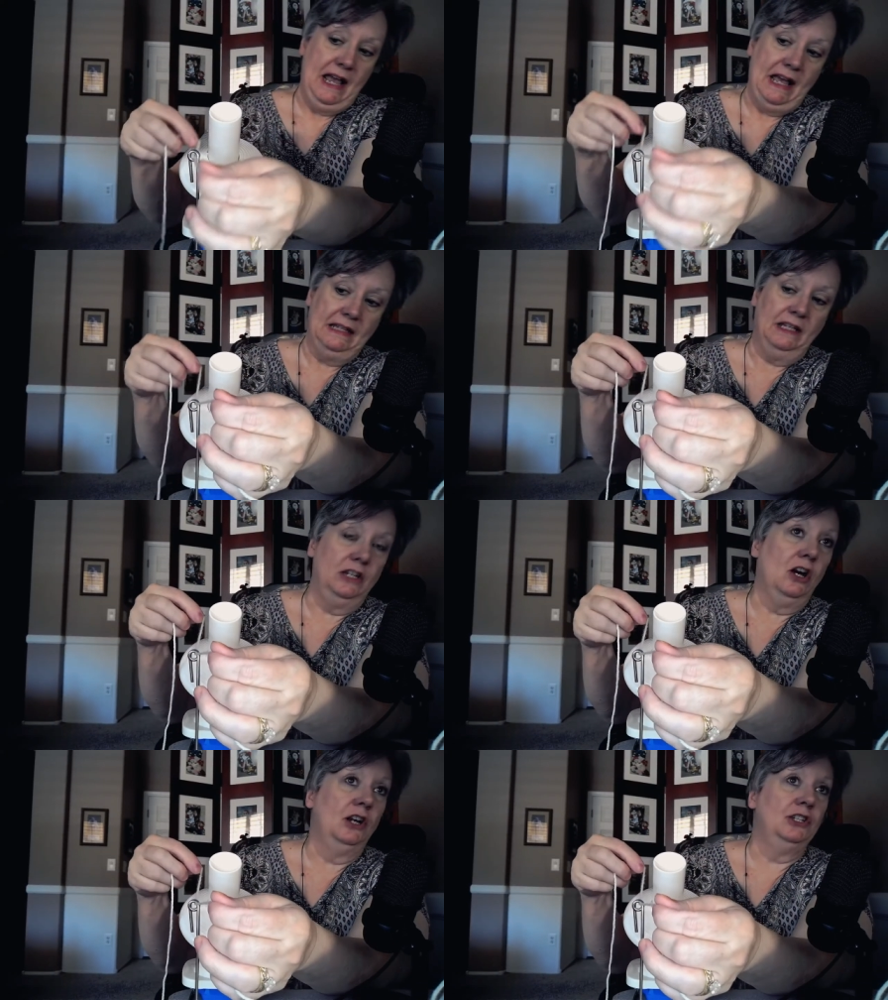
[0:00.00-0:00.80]
And the
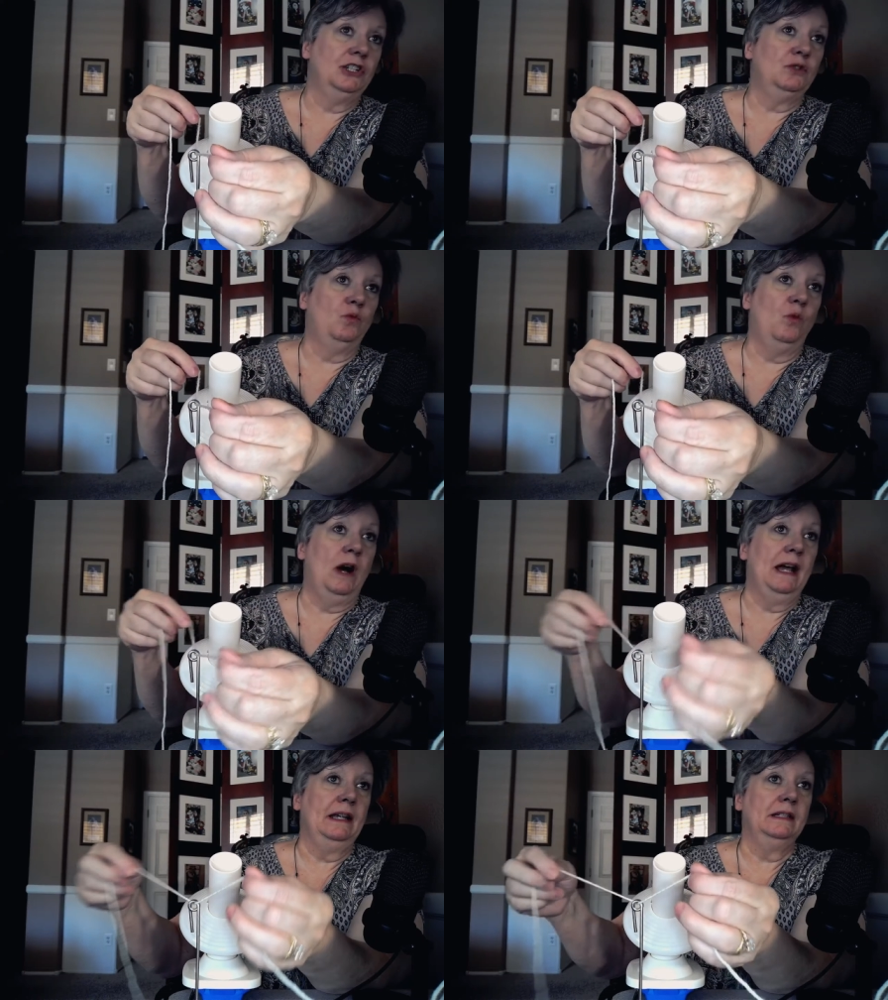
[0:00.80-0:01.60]
yarn just
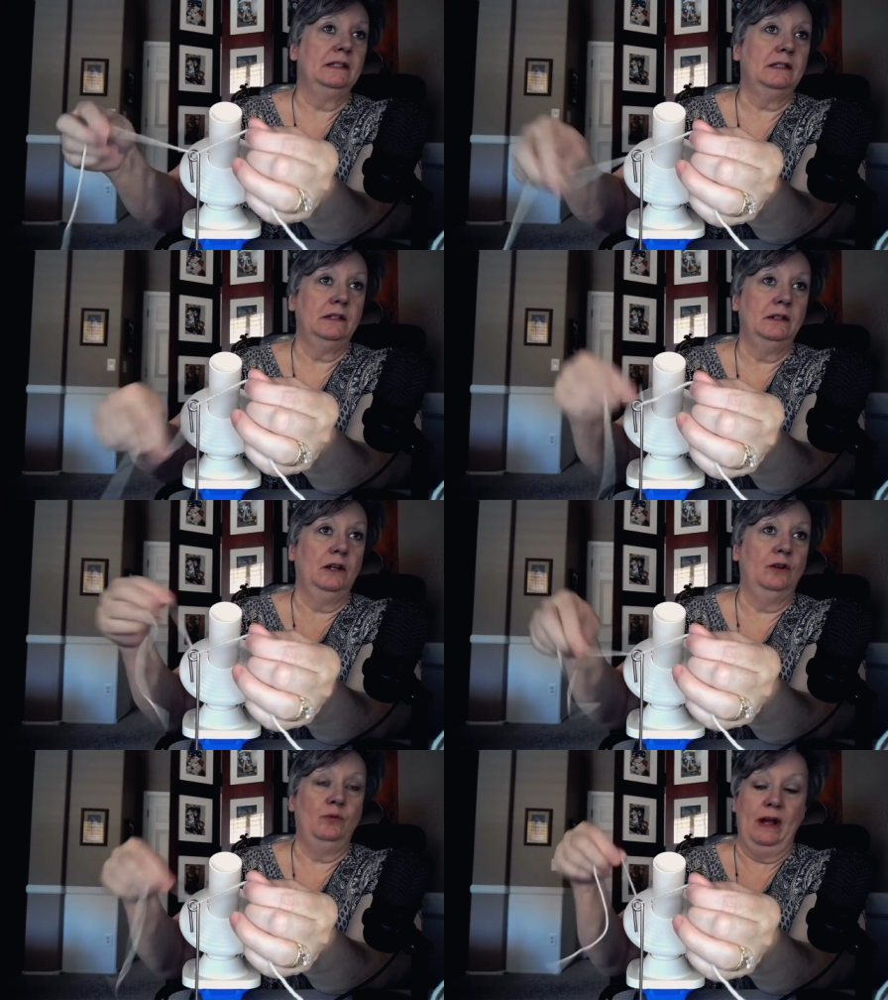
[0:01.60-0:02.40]
winds
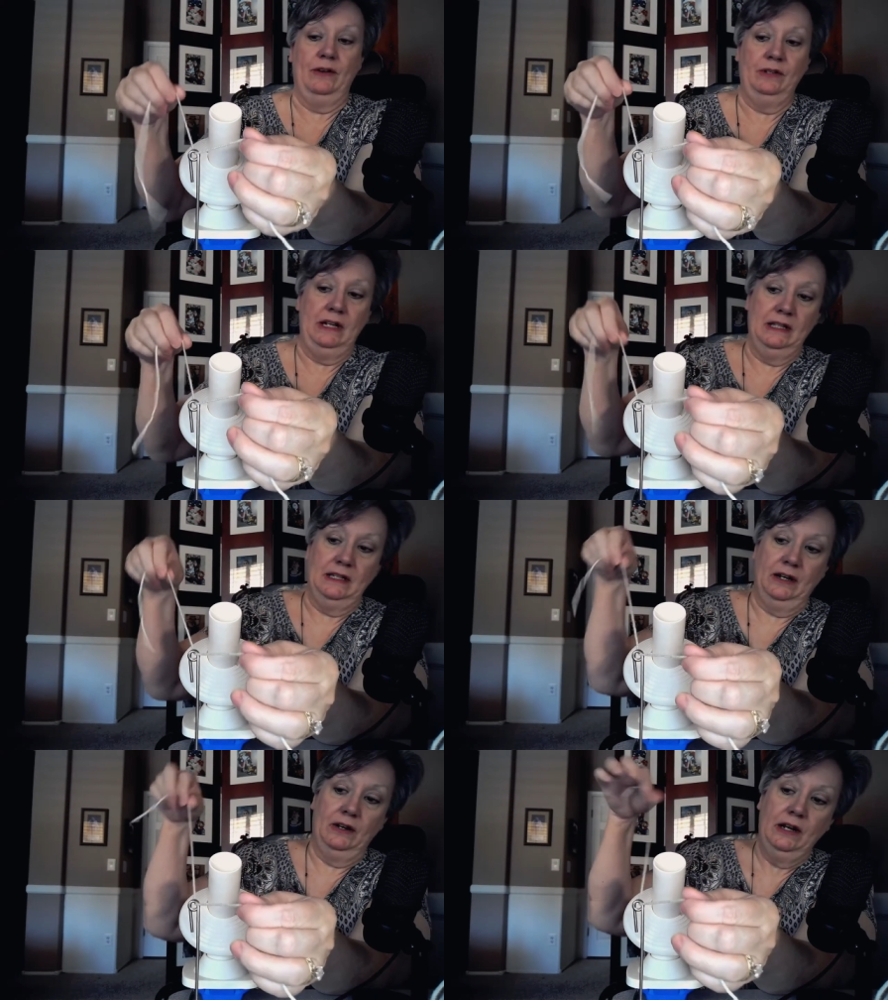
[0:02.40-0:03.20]
around in
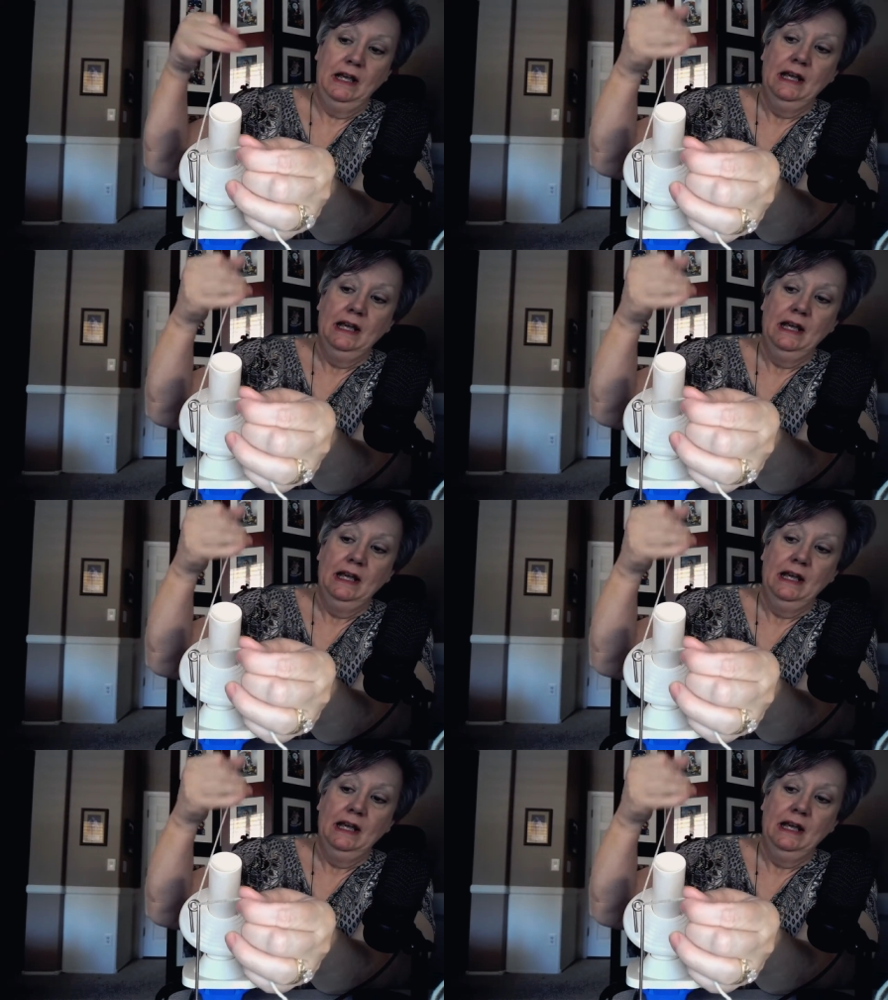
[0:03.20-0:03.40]
there.